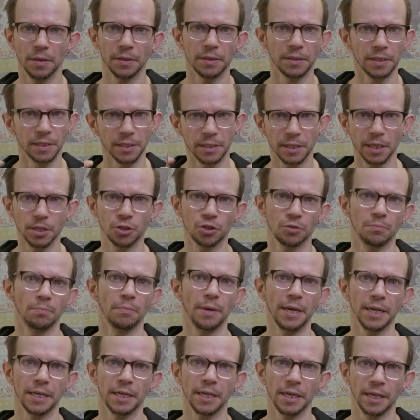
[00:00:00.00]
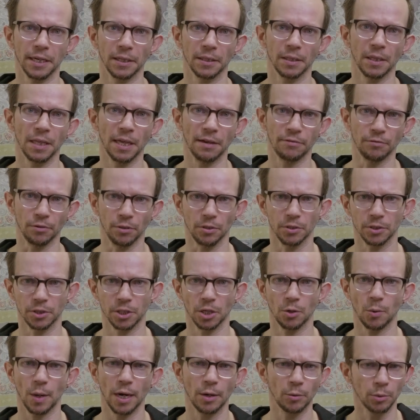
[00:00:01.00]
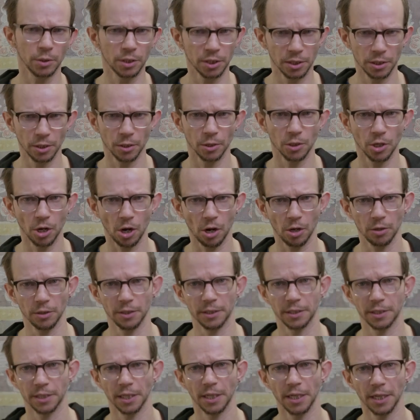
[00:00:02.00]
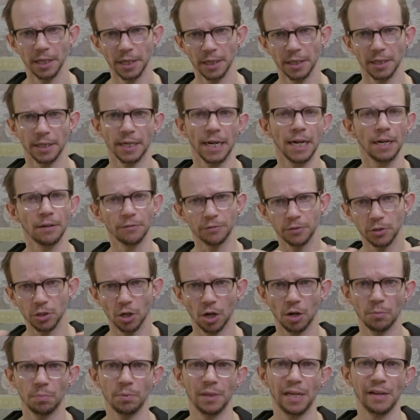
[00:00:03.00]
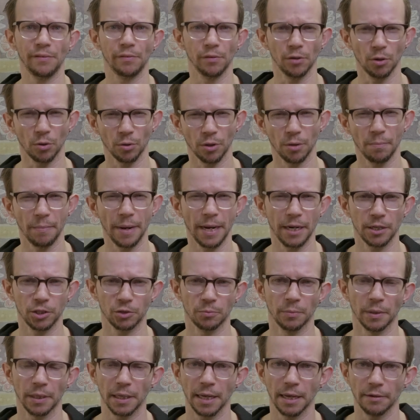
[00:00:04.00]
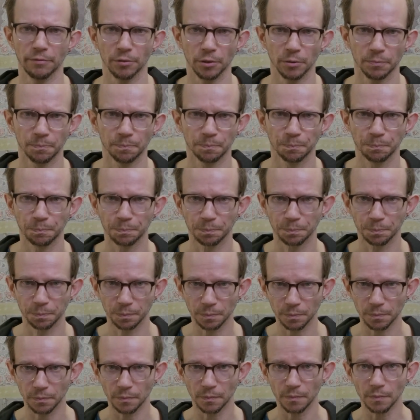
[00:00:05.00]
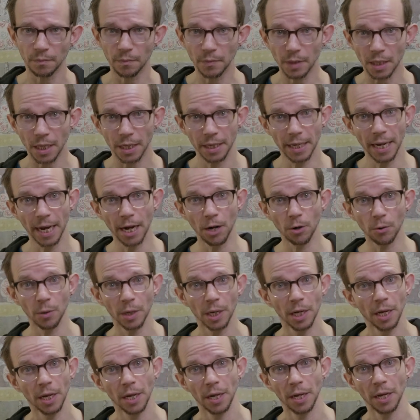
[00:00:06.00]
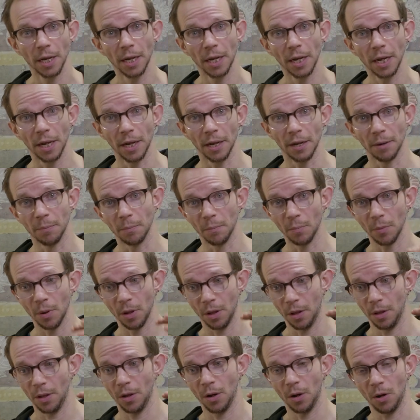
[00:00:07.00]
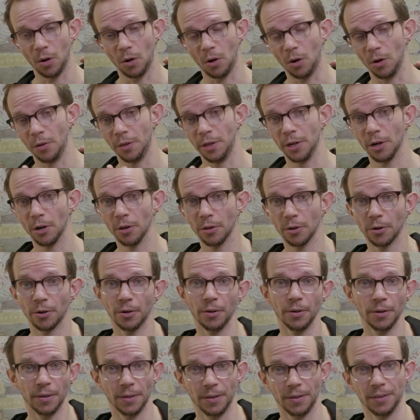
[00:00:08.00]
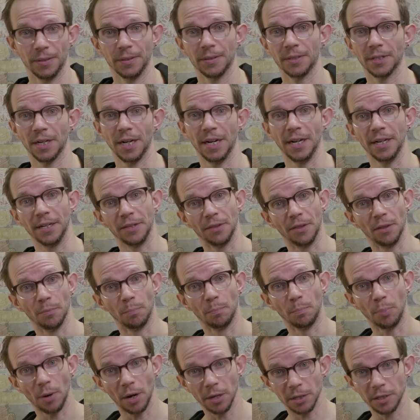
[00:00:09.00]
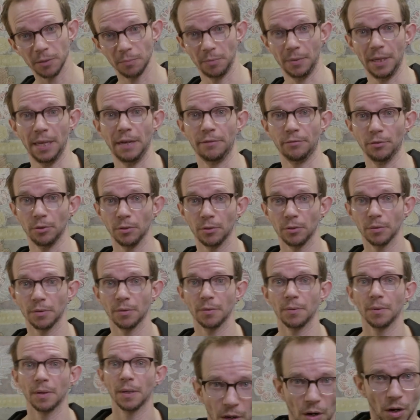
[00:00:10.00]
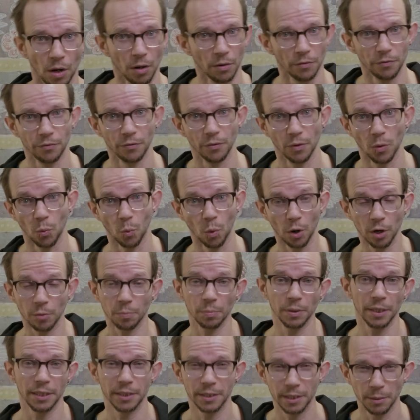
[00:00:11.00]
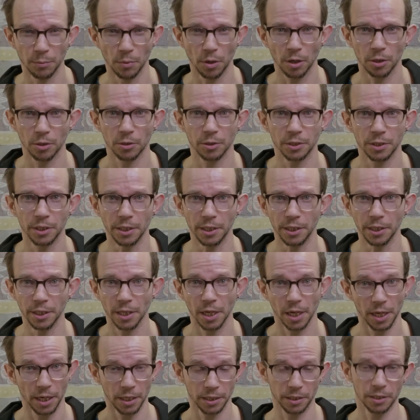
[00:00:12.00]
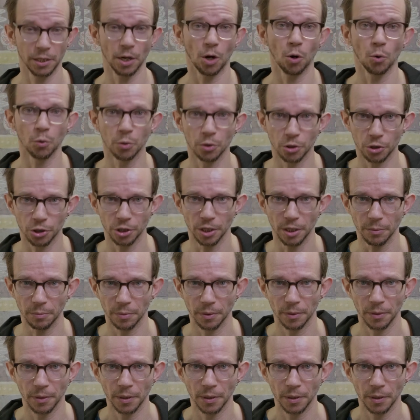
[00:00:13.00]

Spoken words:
decision-making level. So I would still call it the kind of top level or the management level. Now, on the other side, the bottom level of workplace democracy is the ownership.